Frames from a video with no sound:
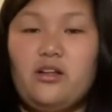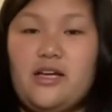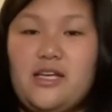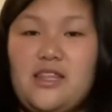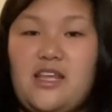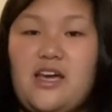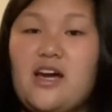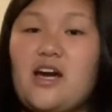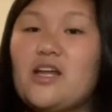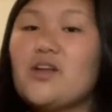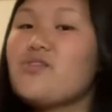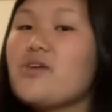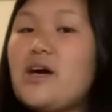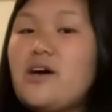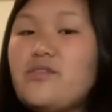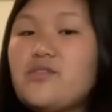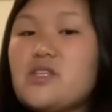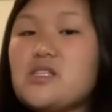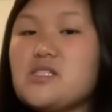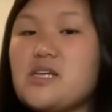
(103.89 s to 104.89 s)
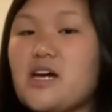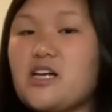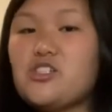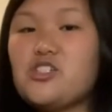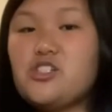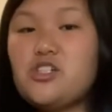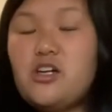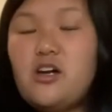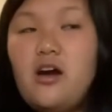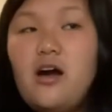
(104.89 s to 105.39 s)
and they kind of have the
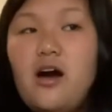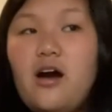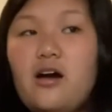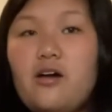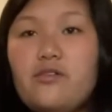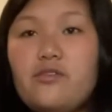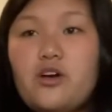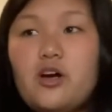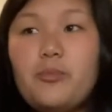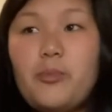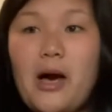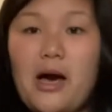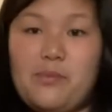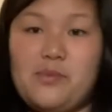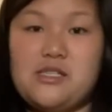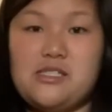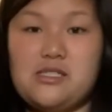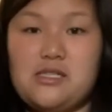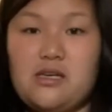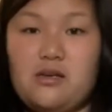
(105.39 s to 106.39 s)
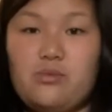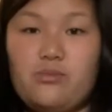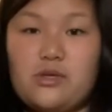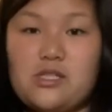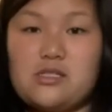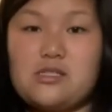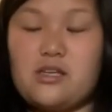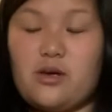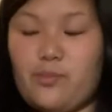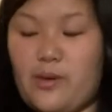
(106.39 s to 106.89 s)
texture of a poppy seed once
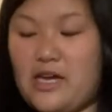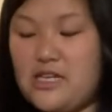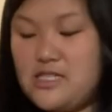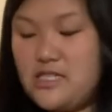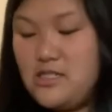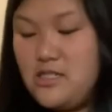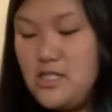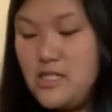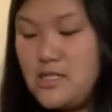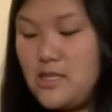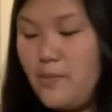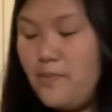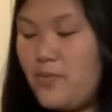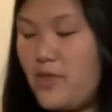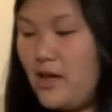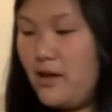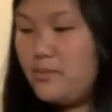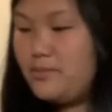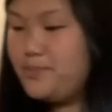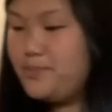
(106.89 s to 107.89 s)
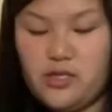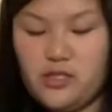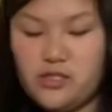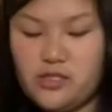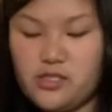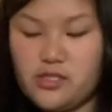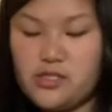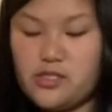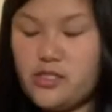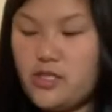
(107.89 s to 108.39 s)
they're baked into something. To
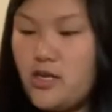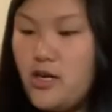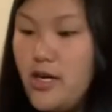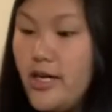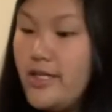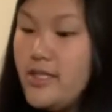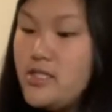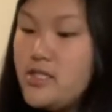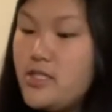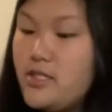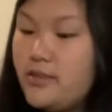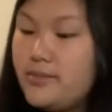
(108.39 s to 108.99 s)
start,